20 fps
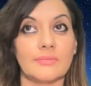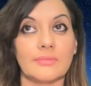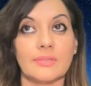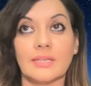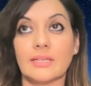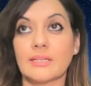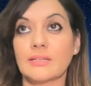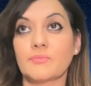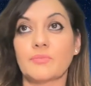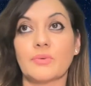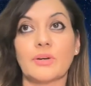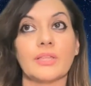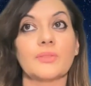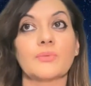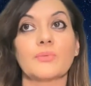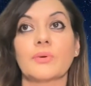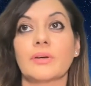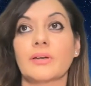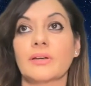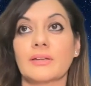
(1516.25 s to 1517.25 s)
and
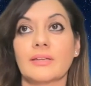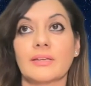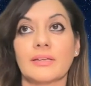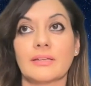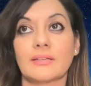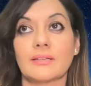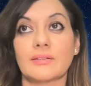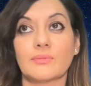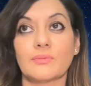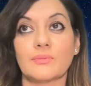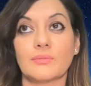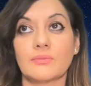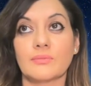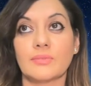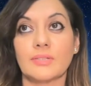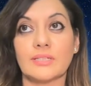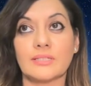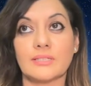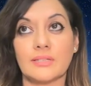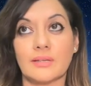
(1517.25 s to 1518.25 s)
breath work,
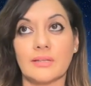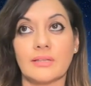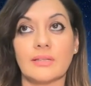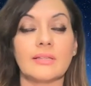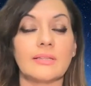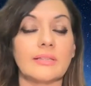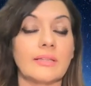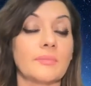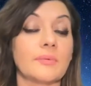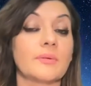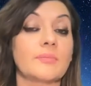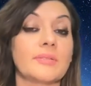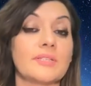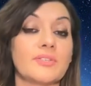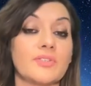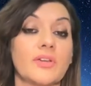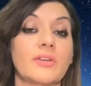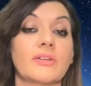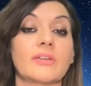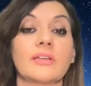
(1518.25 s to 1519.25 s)
and I'm going to be
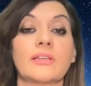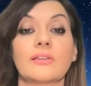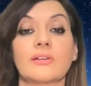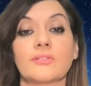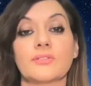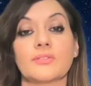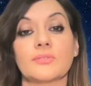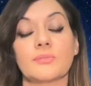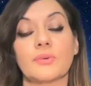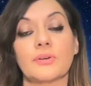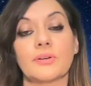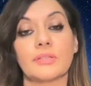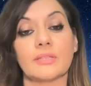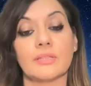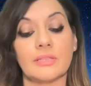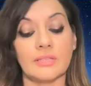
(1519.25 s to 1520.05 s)
sharing a lot tomorrow